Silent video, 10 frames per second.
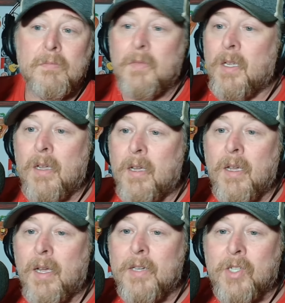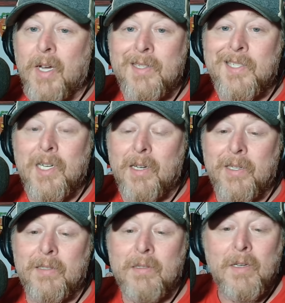Uh, I tried to
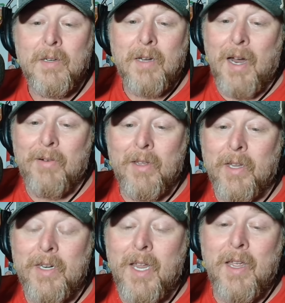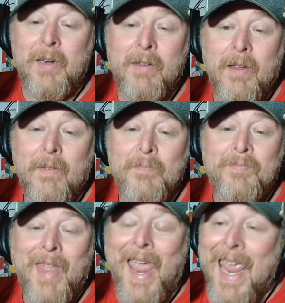tell you. I really did.
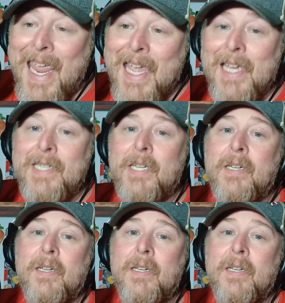And